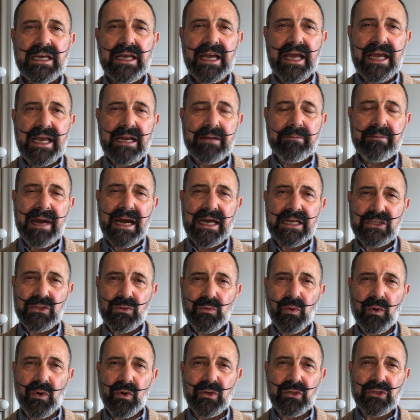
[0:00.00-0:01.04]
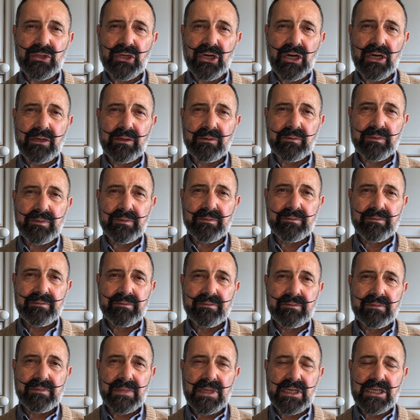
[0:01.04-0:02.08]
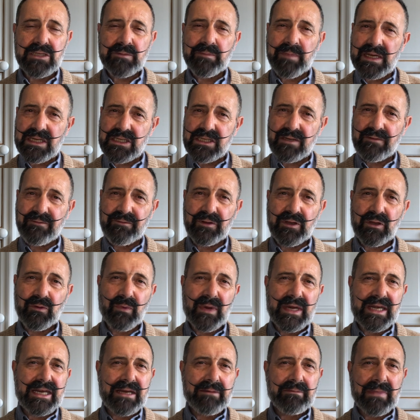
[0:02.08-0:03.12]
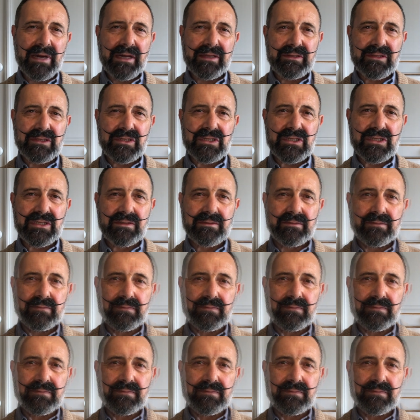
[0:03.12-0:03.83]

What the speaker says: in a man's wardrobe, especially for the winter months.